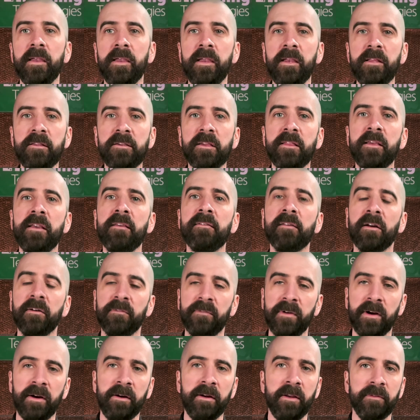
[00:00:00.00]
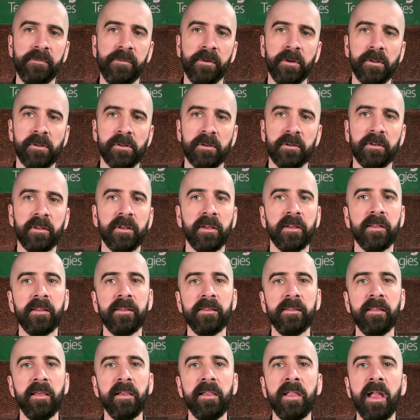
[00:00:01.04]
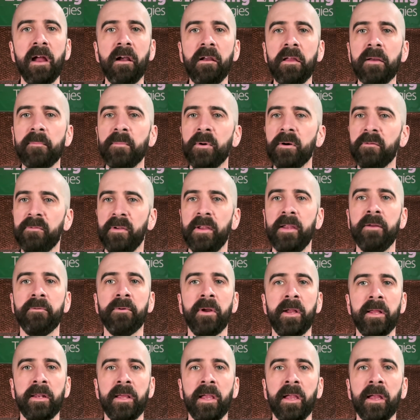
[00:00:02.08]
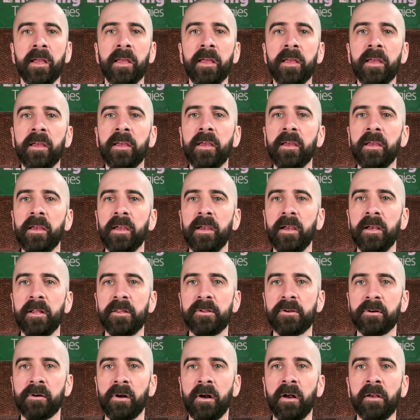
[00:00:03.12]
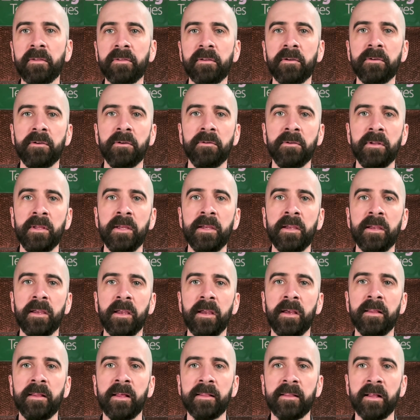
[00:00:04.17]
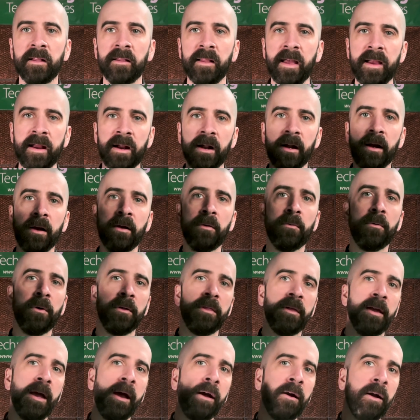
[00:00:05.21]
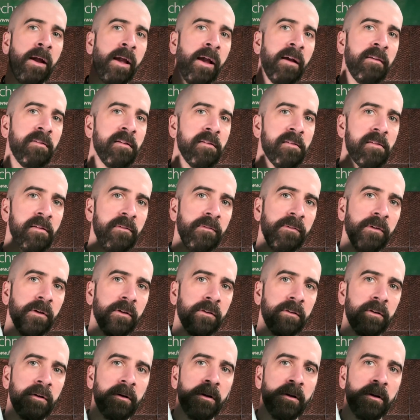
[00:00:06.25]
Each of these are very efficient. They carry a MERV 8 rating. Each are also unique in that the layer where the air exits the filter,